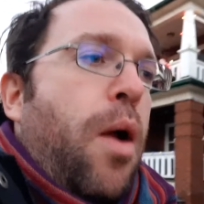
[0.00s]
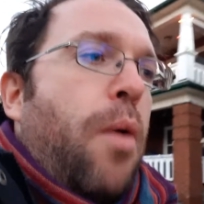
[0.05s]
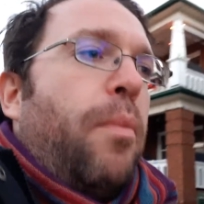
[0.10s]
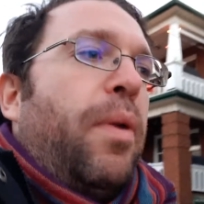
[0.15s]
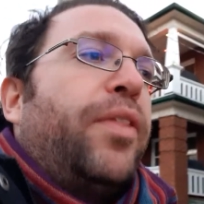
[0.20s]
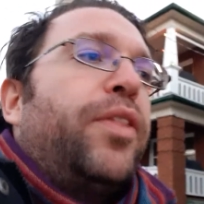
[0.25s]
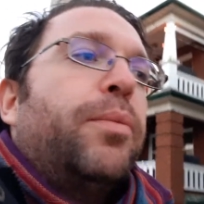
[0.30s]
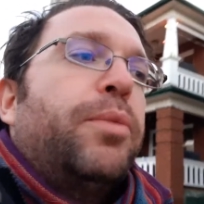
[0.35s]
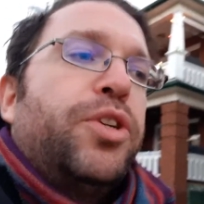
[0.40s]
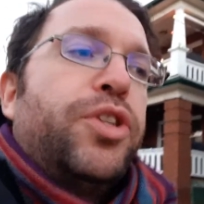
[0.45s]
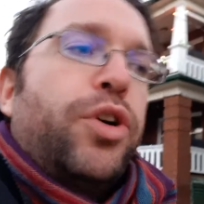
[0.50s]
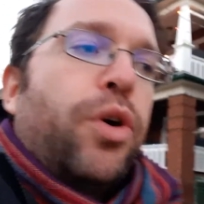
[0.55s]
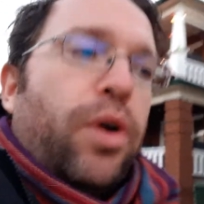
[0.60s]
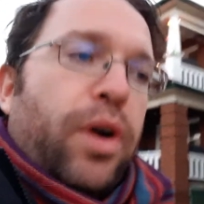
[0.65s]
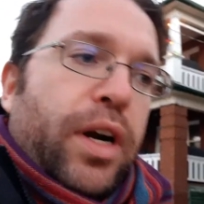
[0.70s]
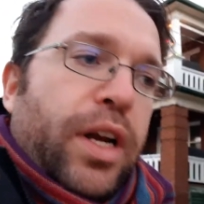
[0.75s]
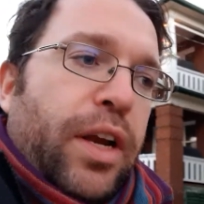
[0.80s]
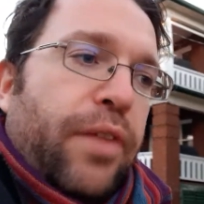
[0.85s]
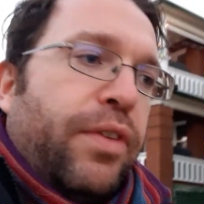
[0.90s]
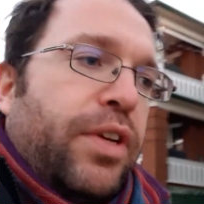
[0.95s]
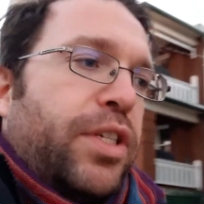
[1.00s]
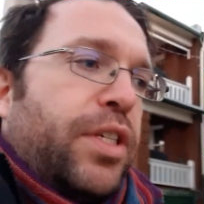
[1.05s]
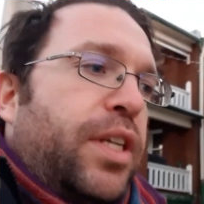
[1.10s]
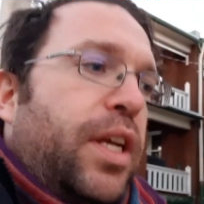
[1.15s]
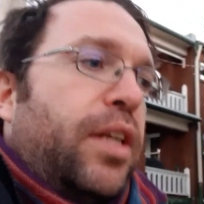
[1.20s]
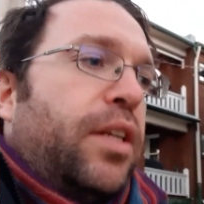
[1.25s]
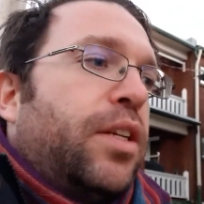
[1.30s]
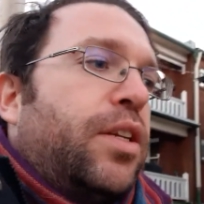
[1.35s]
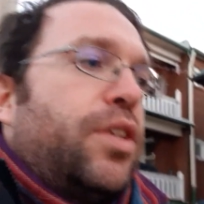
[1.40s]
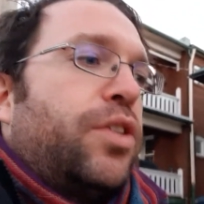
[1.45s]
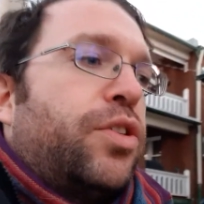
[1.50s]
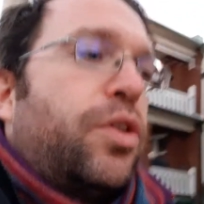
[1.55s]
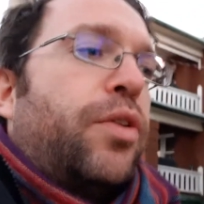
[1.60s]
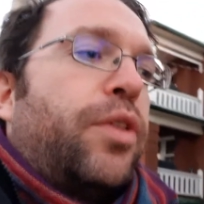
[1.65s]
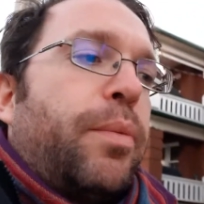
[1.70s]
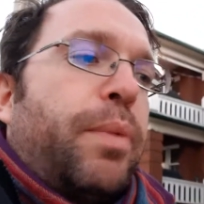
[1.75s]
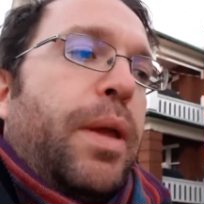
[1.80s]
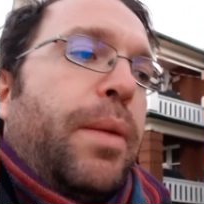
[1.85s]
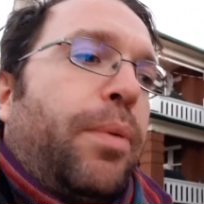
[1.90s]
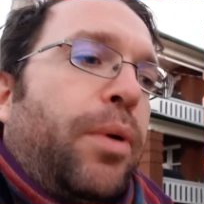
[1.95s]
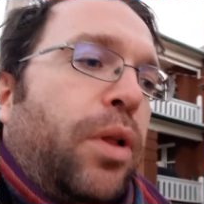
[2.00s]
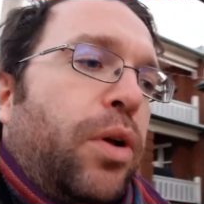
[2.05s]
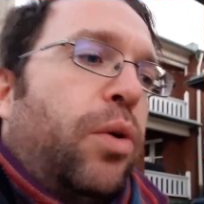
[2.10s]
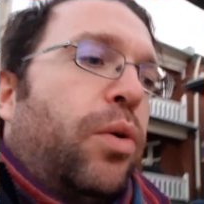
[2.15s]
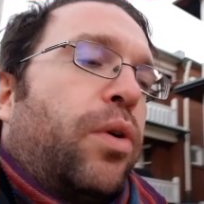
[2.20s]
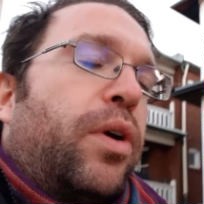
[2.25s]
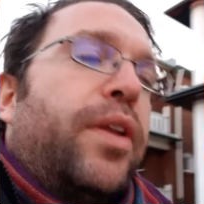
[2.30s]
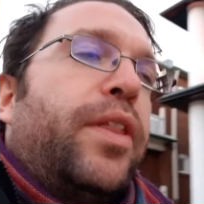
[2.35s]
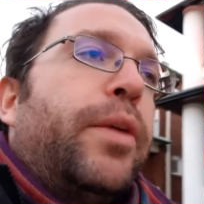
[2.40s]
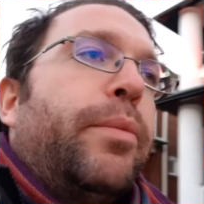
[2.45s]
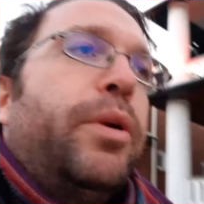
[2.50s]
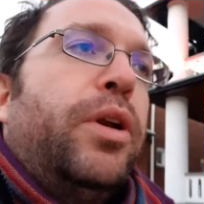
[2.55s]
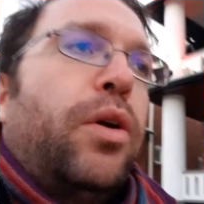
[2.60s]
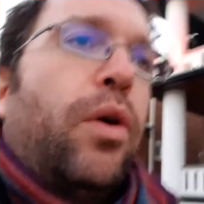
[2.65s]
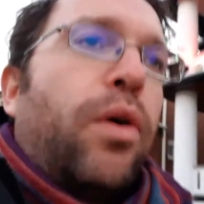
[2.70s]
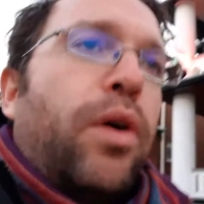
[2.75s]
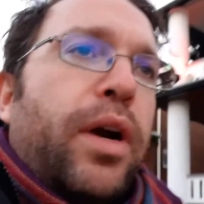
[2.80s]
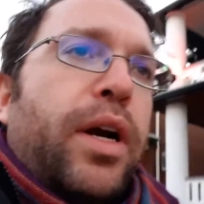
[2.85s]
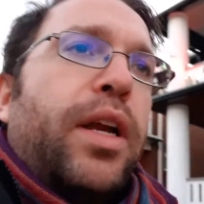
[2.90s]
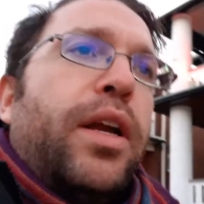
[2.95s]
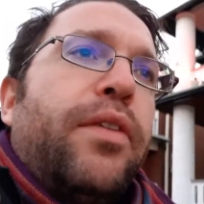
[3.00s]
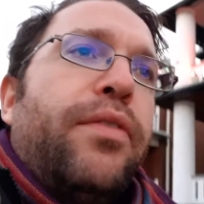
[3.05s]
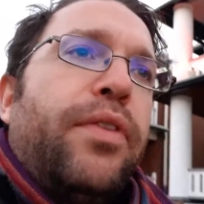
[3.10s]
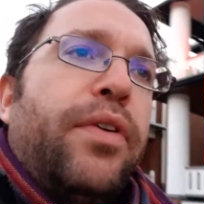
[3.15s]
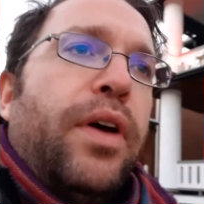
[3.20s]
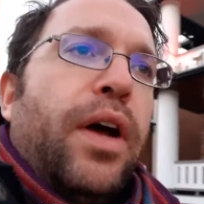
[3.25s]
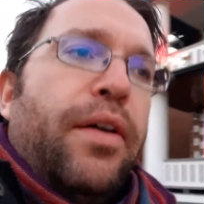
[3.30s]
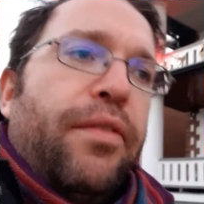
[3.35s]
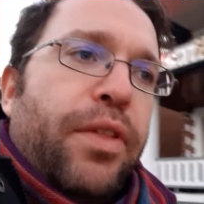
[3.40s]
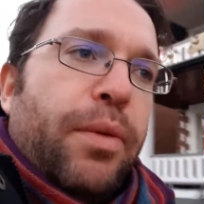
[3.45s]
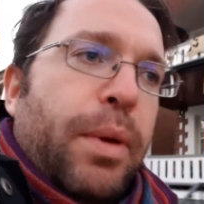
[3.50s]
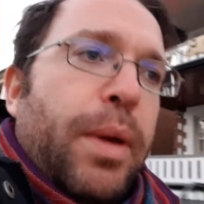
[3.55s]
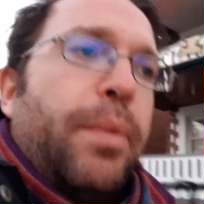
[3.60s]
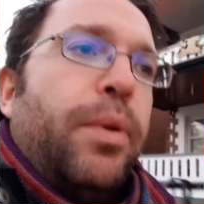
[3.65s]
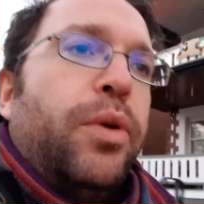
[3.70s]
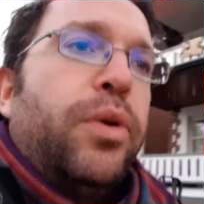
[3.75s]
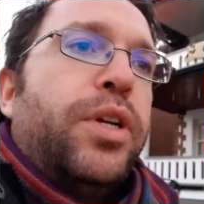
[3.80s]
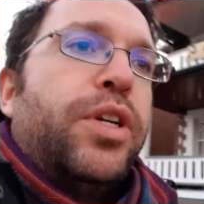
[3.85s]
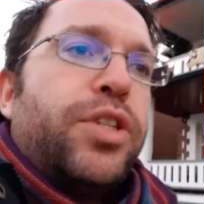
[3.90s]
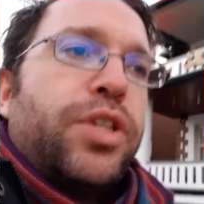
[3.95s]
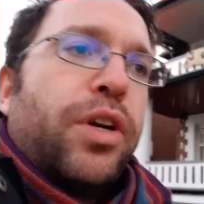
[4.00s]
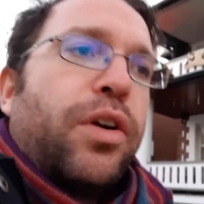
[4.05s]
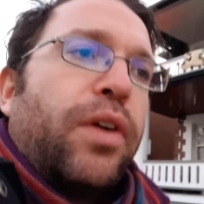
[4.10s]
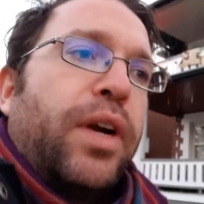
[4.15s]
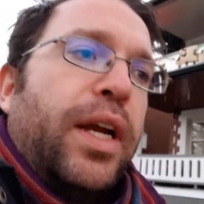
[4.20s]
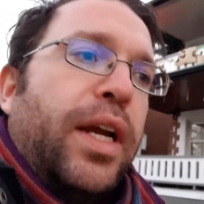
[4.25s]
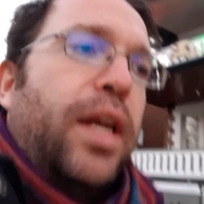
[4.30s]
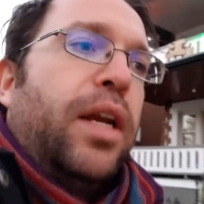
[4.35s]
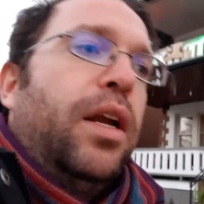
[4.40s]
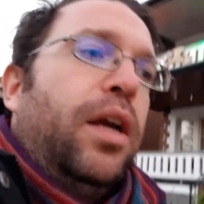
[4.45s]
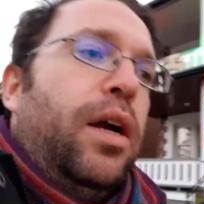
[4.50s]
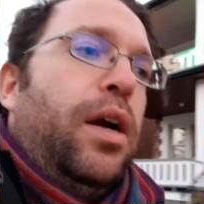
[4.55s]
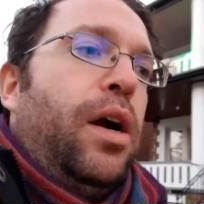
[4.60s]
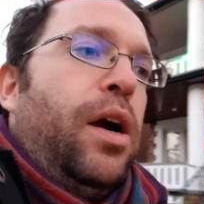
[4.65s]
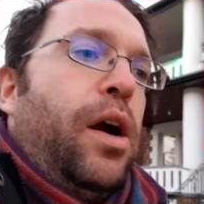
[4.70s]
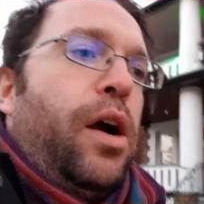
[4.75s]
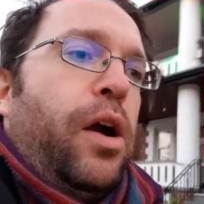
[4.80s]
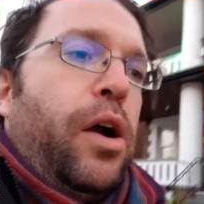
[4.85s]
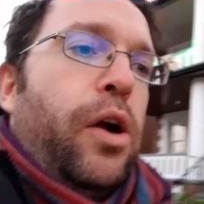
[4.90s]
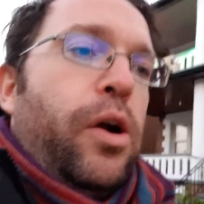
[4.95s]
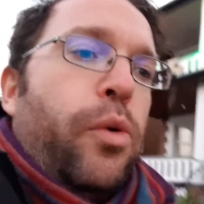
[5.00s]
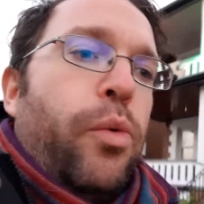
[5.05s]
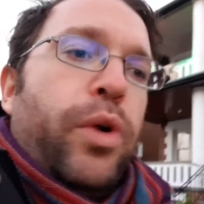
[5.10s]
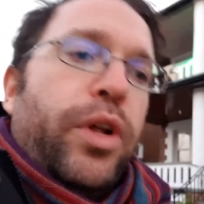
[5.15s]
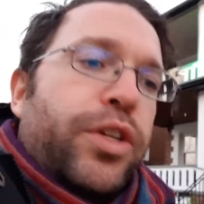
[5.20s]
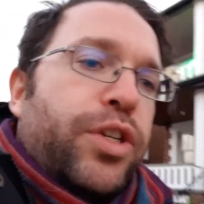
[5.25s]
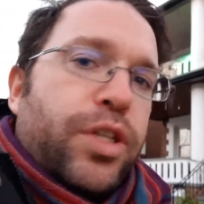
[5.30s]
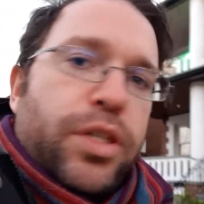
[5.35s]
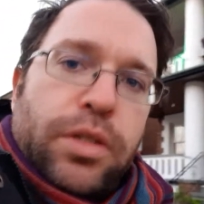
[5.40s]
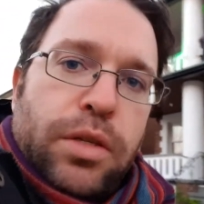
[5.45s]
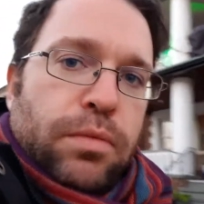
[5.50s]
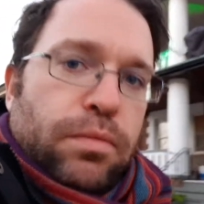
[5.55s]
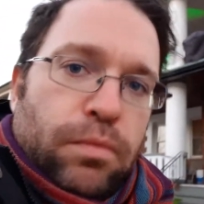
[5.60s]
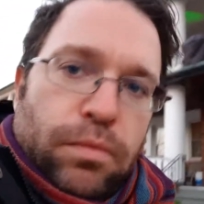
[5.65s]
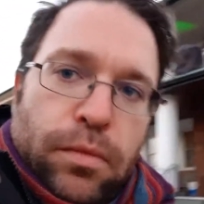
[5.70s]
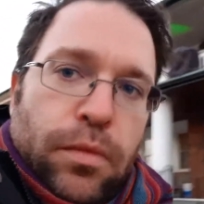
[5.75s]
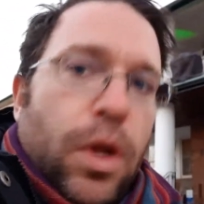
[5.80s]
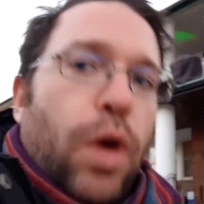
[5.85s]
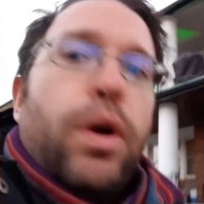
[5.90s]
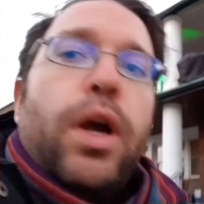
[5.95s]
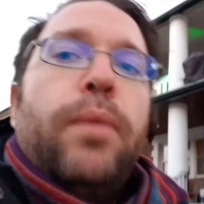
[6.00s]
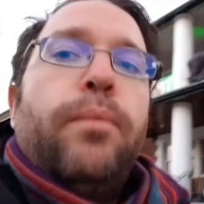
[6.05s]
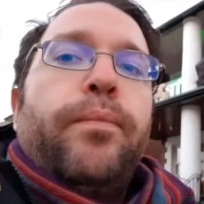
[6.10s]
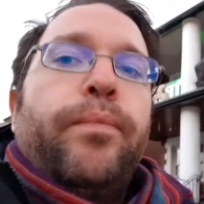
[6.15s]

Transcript: But the majority of us didn't, and so the people who were in the minority of the people who disagreed will just, okay,